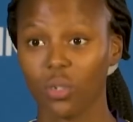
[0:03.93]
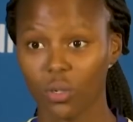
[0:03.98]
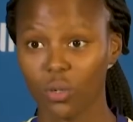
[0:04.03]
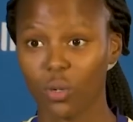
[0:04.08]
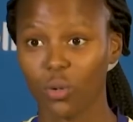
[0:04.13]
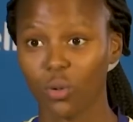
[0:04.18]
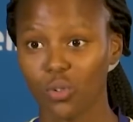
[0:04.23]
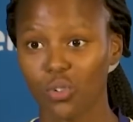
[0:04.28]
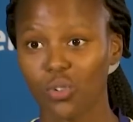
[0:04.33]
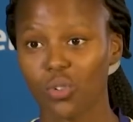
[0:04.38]

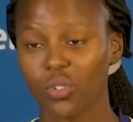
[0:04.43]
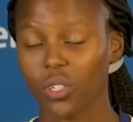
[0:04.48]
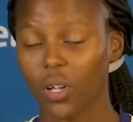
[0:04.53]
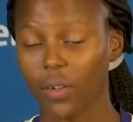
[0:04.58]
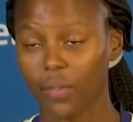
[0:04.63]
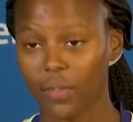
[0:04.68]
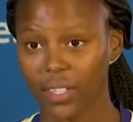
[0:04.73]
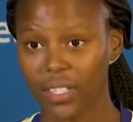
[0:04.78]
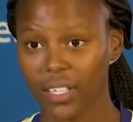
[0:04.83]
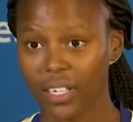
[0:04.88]
goal shooter
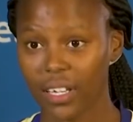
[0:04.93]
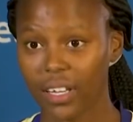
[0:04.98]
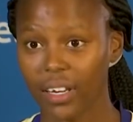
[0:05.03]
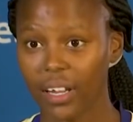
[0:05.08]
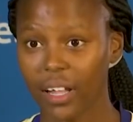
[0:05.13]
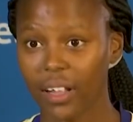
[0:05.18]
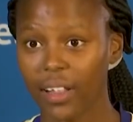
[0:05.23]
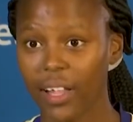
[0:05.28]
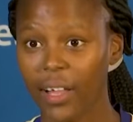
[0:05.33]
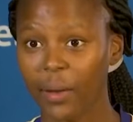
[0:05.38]
of the
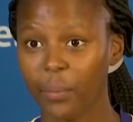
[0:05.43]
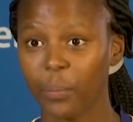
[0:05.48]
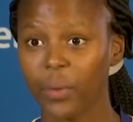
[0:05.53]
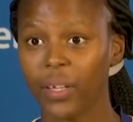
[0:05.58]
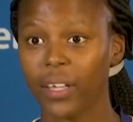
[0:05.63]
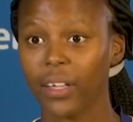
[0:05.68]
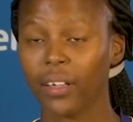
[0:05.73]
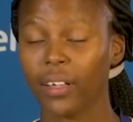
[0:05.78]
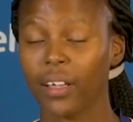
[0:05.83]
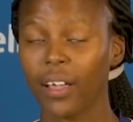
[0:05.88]
TNL and
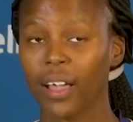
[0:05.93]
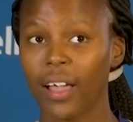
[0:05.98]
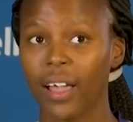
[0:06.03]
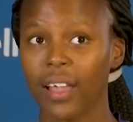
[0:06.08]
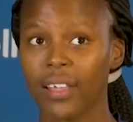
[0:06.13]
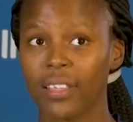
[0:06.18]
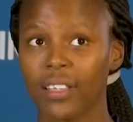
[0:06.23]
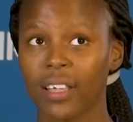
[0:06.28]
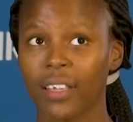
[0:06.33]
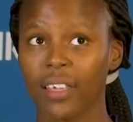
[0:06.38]
being
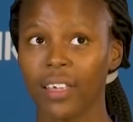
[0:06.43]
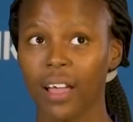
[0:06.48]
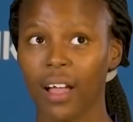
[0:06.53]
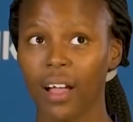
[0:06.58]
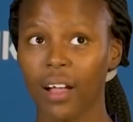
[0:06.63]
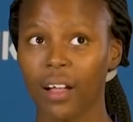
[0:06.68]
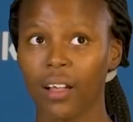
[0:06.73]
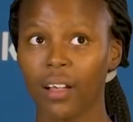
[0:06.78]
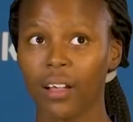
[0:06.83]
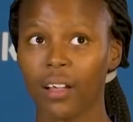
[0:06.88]
as a
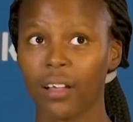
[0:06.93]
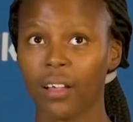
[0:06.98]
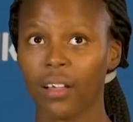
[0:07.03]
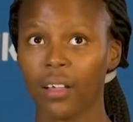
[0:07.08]
young